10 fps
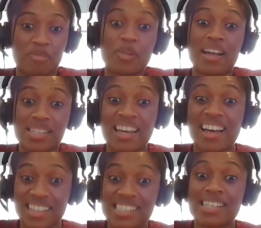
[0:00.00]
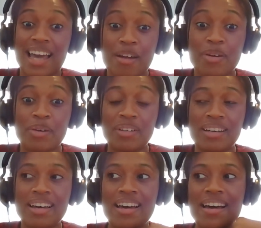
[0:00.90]
that to carry on.
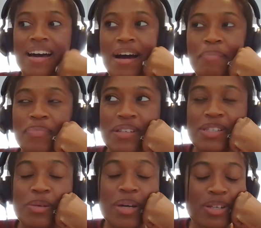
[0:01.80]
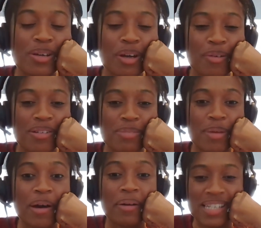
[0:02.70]
So I do go around to
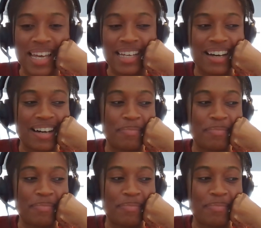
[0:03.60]
my auntie,